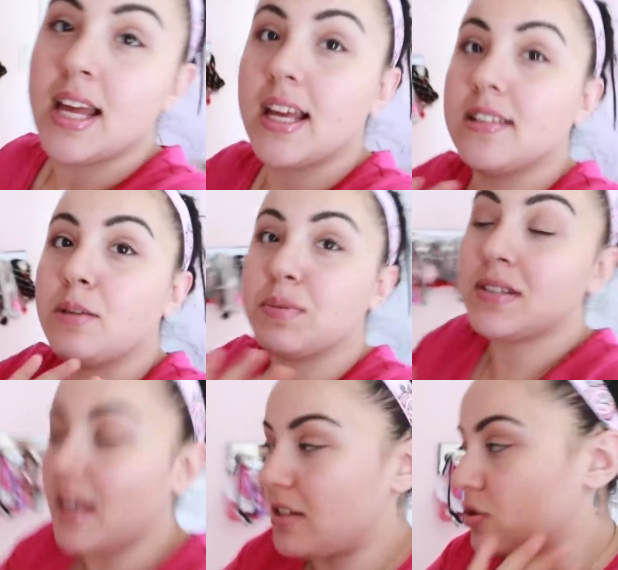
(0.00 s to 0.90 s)
is
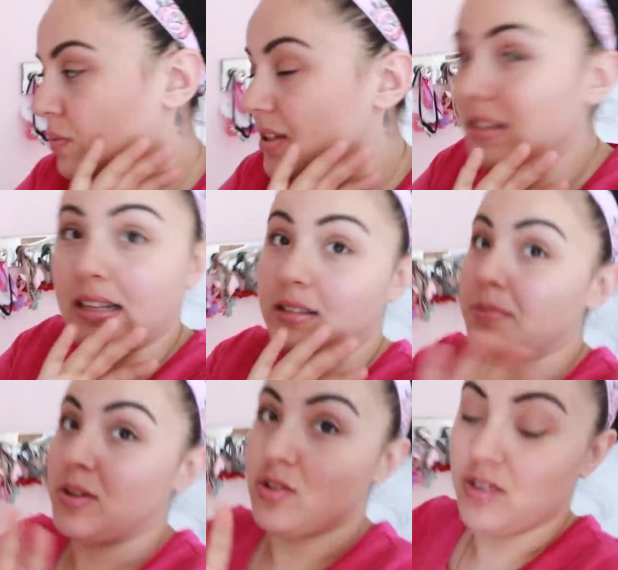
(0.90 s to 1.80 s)
obsessed with
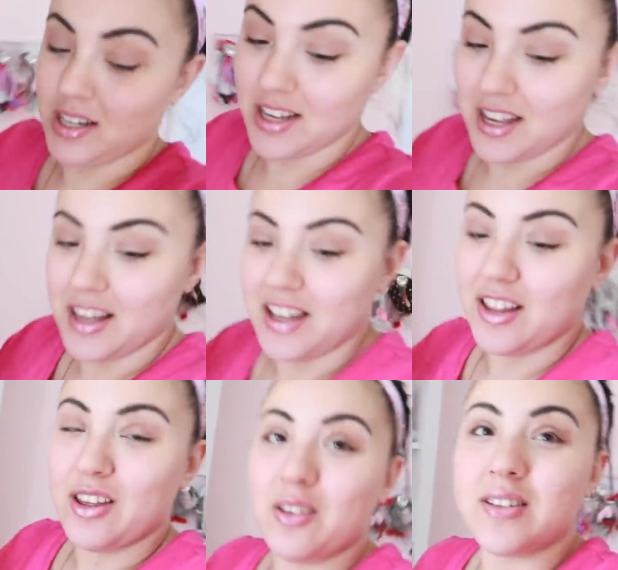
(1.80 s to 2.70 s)
Sesame Street.
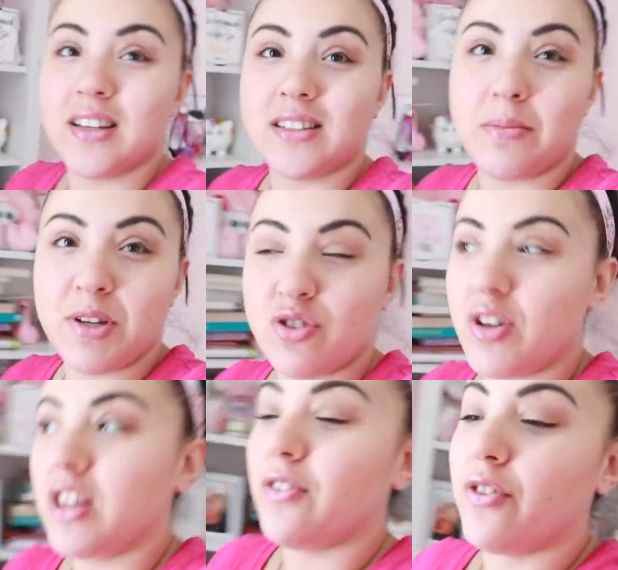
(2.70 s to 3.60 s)
Sesame
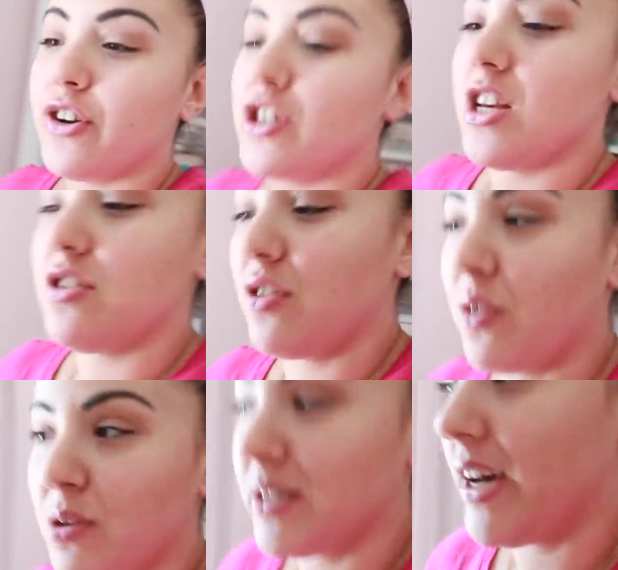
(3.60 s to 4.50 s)
Street, the Furchester
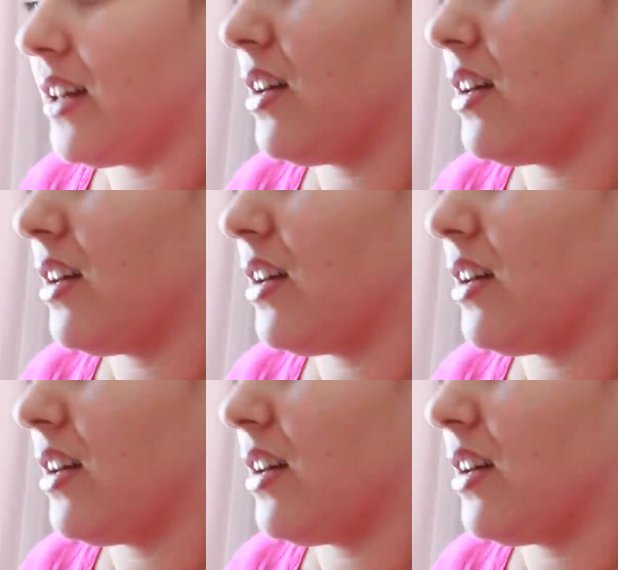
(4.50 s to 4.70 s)
Hotel.